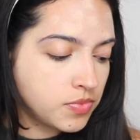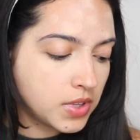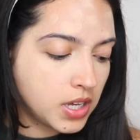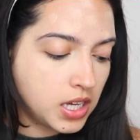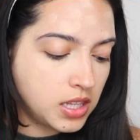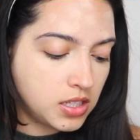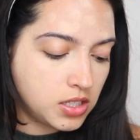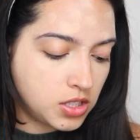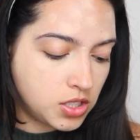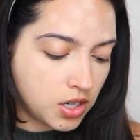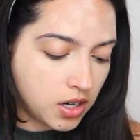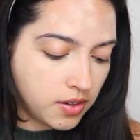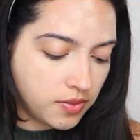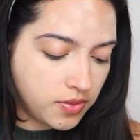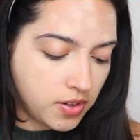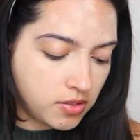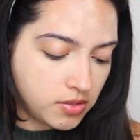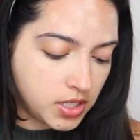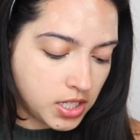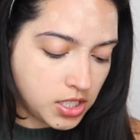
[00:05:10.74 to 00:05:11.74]
and the Tarte
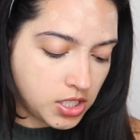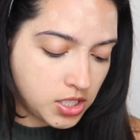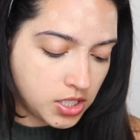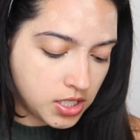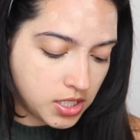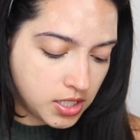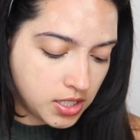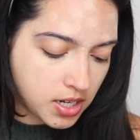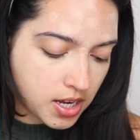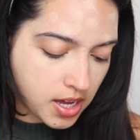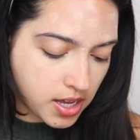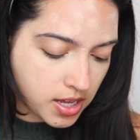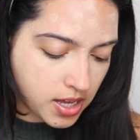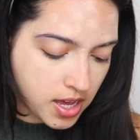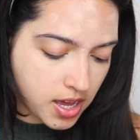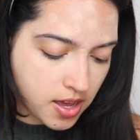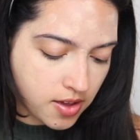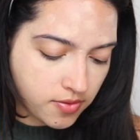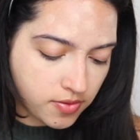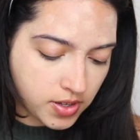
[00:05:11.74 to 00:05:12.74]
foundation I
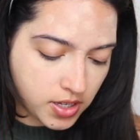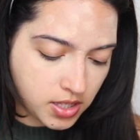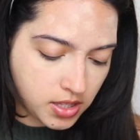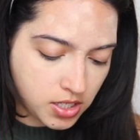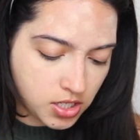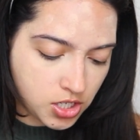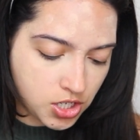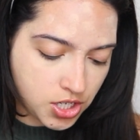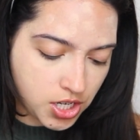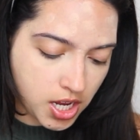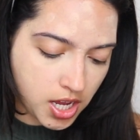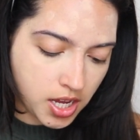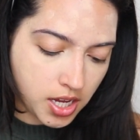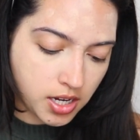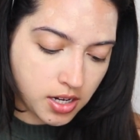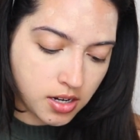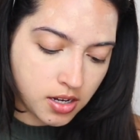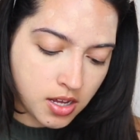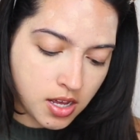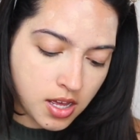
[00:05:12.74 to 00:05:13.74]
have in the
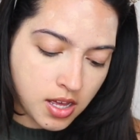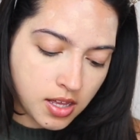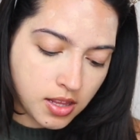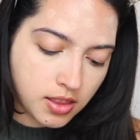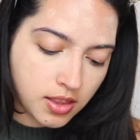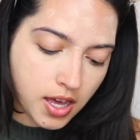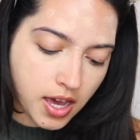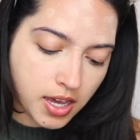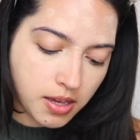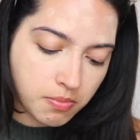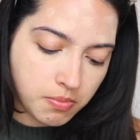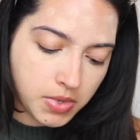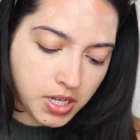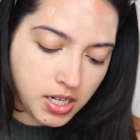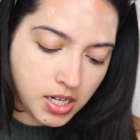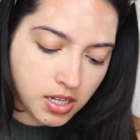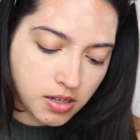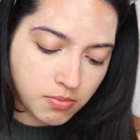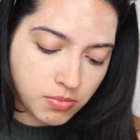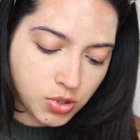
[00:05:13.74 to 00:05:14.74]
shade light
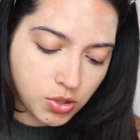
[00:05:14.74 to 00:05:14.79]
medium